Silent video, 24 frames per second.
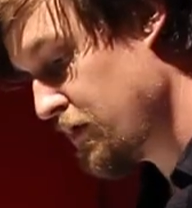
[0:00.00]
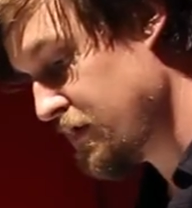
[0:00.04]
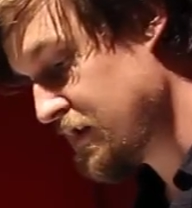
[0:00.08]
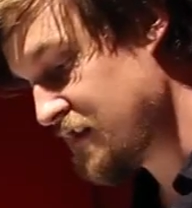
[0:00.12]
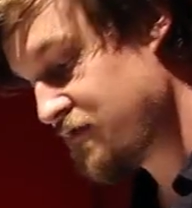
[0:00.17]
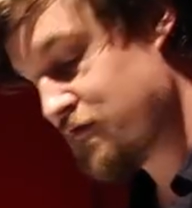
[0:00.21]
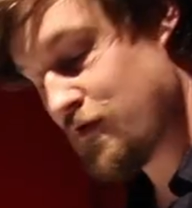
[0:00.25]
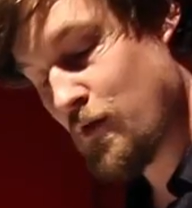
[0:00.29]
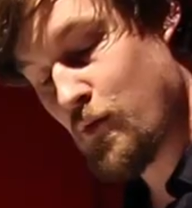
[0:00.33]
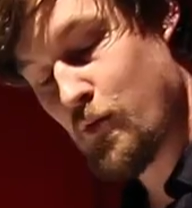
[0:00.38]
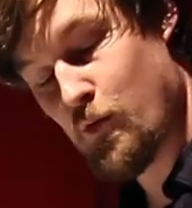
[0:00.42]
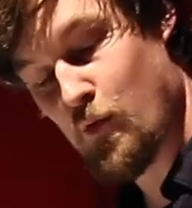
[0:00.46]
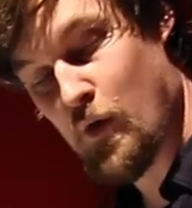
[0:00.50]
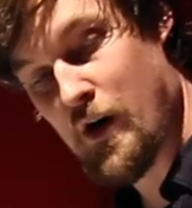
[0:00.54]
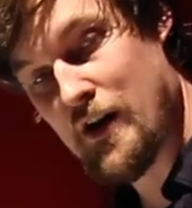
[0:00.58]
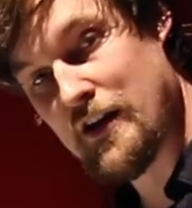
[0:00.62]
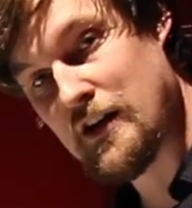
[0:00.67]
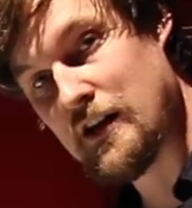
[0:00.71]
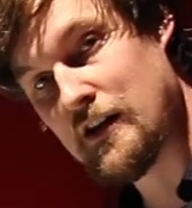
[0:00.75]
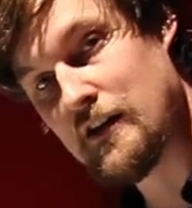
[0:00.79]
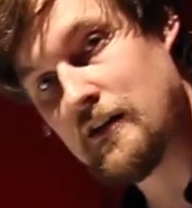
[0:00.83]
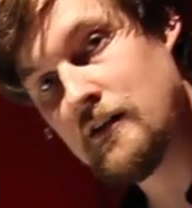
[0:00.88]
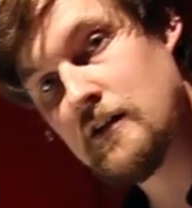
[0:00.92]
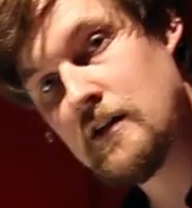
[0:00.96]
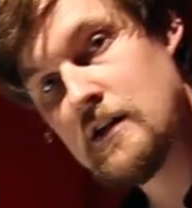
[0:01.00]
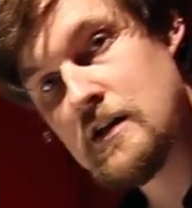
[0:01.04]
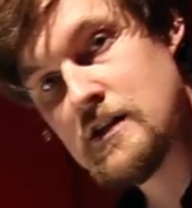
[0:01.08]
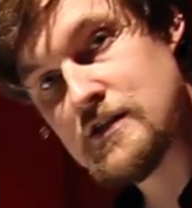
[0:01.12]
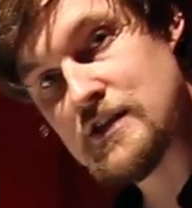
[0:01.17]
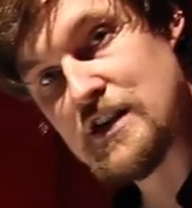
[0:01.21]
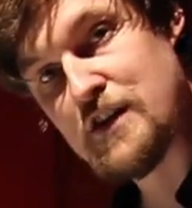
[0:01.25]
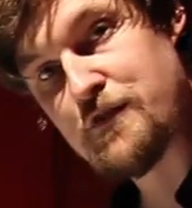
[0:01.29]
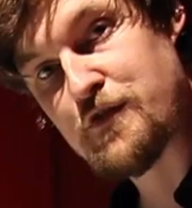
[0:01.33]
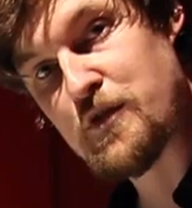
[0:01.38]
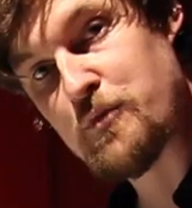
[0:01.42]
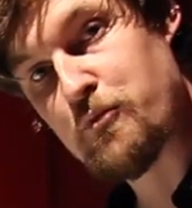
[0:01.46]
a different one in,
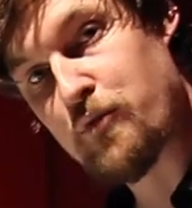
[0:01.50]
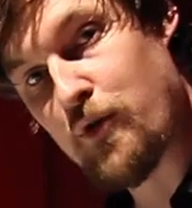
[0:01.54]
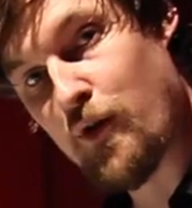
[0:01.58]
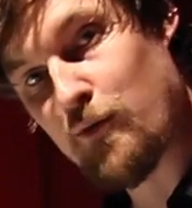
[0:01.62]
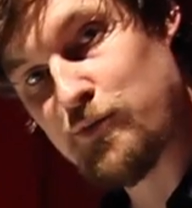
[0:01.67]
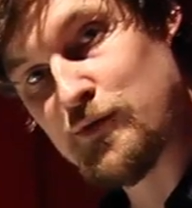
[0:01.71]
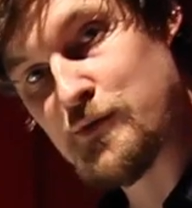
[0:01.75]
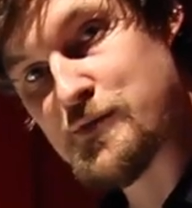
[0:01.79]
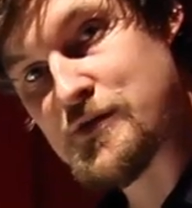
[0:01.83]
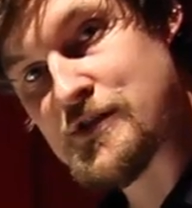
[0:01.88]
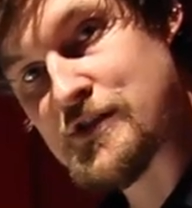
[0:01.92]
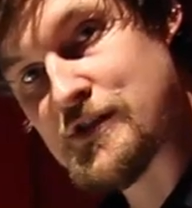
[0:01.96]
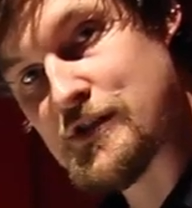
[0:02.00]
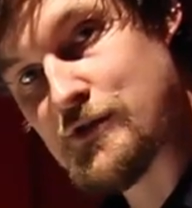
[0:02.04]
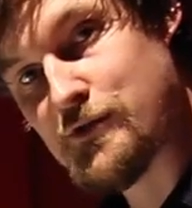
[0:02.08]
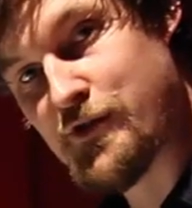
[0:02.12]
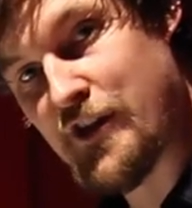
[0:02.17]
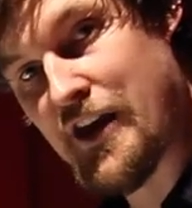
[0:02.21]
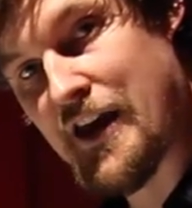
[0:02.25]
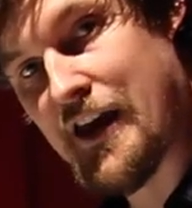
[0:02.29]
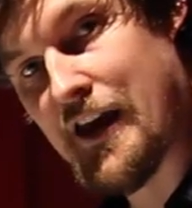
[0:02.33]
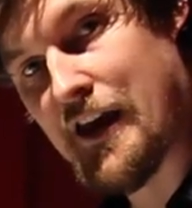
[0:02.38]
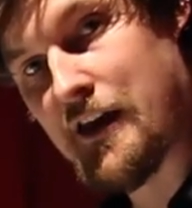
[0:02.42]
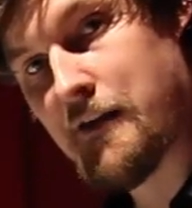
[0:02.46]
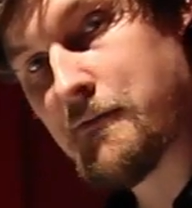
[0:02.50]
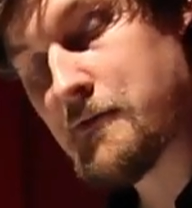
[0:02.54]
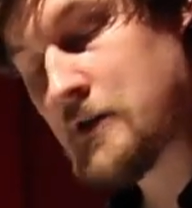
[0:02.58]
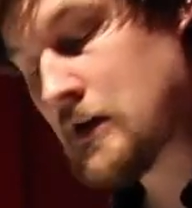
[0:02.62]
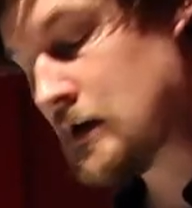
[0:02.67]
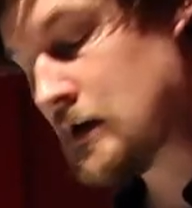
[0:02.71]
see if the problem's still there.